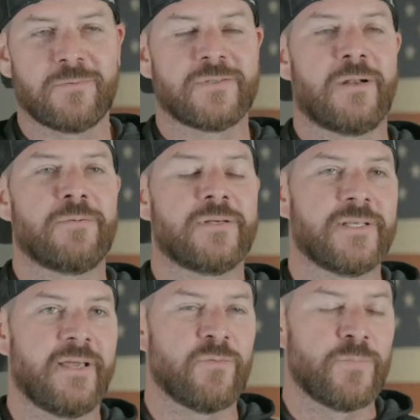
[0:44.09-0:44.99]
sign up because
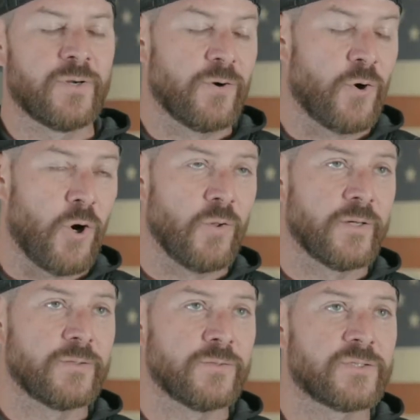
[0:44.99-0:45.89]
they have a bigger
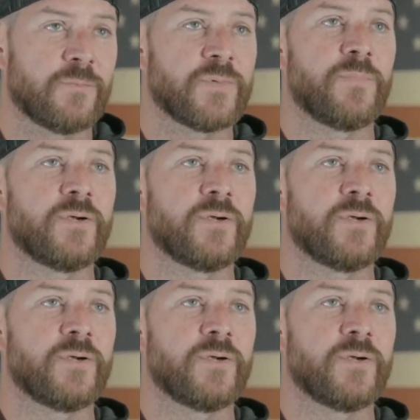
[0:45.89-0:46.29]
calling, there's something bigger